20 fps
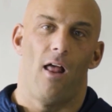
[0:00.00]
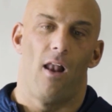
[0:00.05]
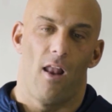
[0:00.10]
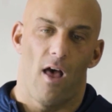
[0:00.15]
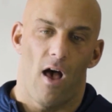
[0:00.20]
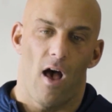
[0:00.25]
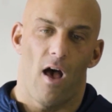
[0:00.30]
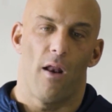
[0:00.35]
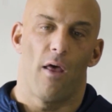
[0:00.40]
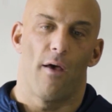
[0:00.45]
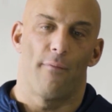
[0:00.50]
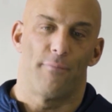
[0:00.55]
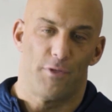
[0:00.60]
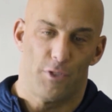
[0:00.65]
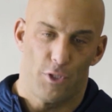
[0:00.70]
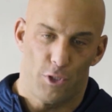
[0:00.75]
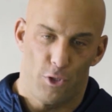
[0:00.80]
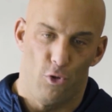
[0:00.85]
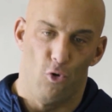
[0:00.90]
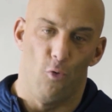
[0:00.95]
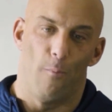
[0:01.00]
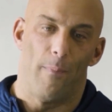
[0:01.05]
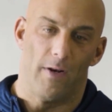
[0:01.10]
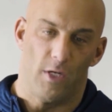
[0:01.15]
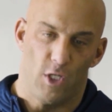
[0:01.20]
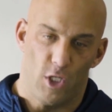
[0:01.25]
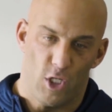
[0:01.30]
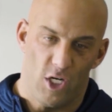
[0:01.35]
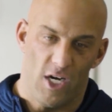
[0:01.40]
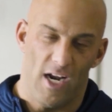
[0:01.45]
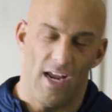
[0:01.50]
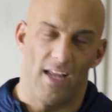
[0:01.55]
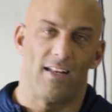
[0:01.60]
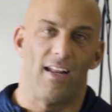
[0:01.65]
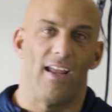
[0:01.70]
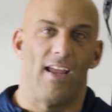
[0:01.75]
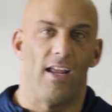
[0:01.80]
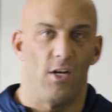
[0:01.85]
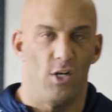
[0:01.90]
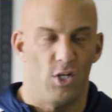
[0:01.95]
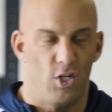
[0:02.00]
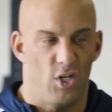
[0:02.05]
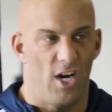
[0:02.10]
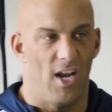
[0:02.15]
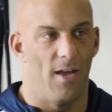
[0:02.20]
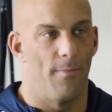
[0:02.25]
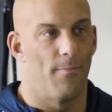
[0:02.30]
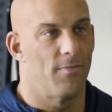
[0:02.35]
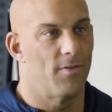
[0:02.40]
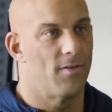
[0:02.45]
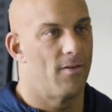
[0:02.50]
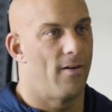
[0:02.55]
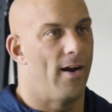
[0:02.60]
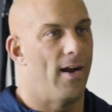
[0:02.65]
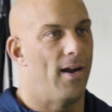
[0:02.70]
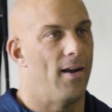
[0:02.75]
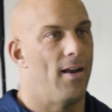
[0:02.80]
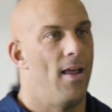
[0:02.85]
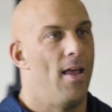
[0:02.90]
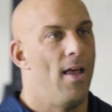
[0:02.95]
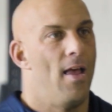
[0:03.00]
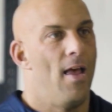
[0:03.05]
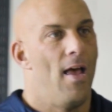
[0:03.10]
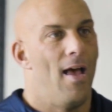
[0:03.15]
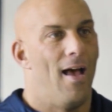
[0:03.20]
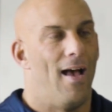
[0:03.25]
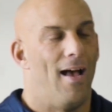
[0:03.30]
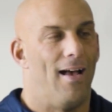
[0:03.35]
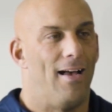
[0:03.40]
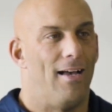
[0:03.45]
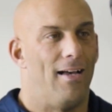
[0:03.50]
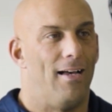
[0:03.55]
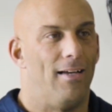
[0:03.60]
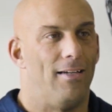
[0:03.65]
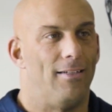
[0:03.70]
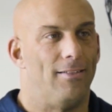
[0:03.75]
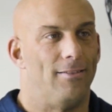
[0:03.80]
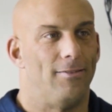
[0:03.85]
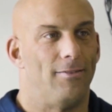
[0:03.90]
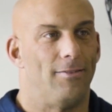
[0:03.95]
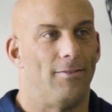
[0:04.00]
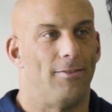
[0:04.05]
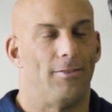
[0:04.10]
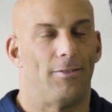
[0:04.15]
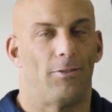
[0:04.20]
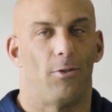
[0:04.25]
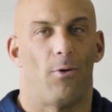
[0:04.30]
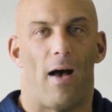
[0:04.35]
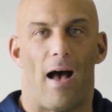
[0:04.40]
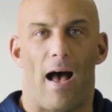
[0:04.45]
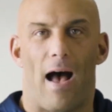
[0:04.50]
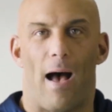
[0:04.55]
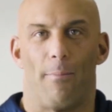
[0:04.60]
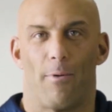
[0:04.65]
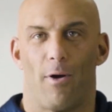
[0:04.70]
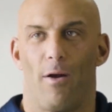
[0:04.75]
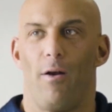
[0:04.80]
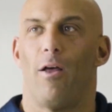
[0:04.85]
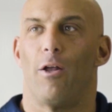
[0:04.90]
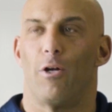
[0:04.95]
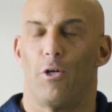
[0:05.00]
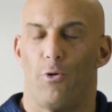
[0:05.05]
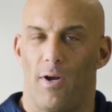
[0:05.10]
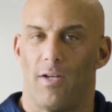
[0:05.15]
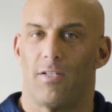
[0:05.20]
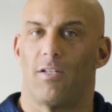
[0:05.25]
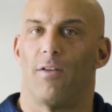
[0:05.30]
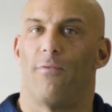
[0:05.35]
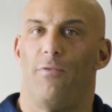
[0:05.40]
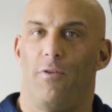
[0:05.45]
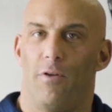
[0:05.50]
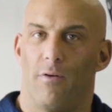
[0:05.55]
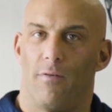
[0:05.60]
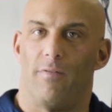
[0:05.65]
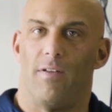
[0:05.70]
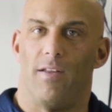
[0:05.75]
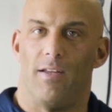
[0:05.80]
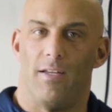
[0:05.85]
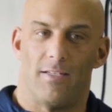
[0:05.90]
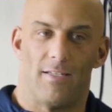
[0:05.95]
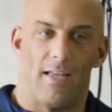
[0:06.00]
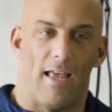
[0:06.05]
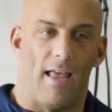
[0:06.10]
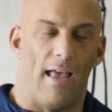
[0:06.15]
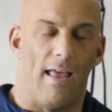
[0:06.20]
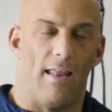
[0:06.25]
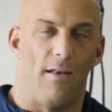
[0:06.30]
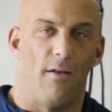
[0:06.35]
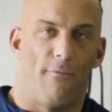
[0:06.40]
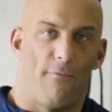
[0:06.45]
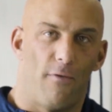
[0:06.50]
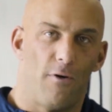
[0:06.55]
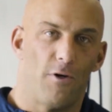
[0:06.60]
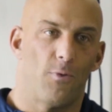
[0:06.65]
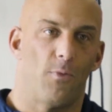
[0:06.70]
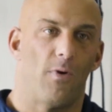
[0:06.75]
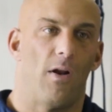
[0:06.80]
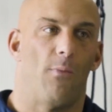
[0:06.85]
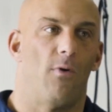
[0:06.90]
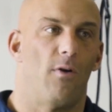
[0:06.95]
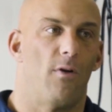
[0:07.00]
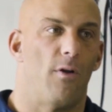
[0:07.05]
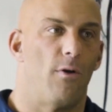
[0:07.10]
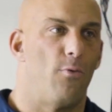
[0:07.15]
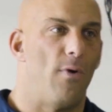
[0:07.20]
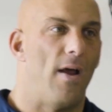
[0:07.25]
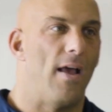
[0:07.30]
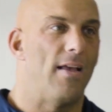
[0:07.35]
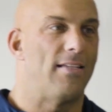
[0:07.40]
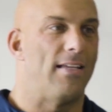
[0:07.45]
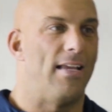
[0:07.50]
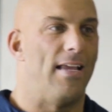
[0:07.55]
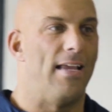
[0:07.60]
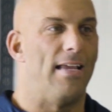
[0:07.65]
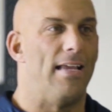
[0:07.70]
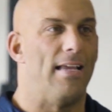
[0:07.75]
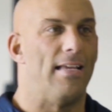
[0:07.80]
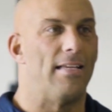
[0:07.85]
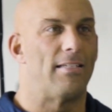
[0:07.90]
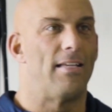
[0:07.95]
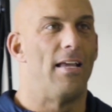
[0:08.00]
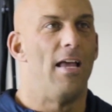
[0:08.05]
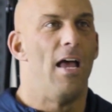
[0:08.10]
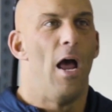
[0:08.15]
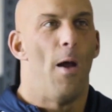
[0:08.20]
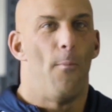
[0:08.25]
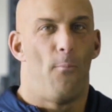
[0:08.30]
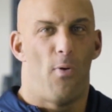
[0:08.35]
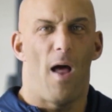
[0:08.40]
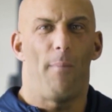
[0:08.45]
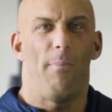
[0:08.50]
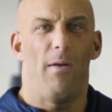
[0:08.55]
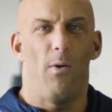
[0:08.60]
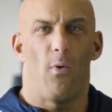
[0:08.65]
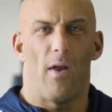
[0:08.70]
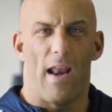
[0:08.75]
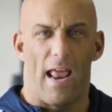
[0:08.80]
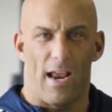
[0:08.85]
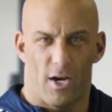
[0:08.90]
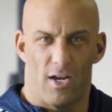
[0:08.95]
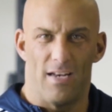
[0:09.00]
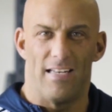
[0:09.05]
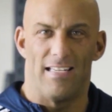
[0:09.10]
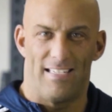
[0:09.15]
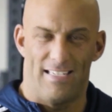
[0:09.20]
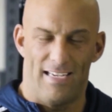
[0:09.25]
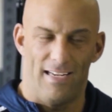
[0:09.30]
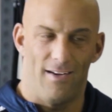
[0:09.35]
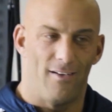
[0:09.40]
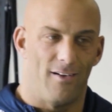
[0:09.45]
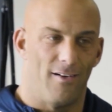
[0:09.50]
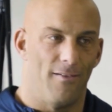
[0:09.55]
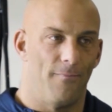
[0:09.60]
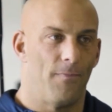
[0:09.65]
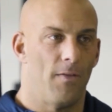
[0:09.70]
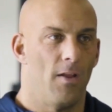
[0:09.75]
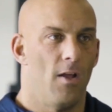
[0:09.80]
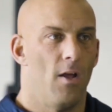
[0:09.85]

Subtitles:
lot of stupid shit in gyms, right? So I'm gonna address a few of these. And the first one I'm gonna address is probably what I consider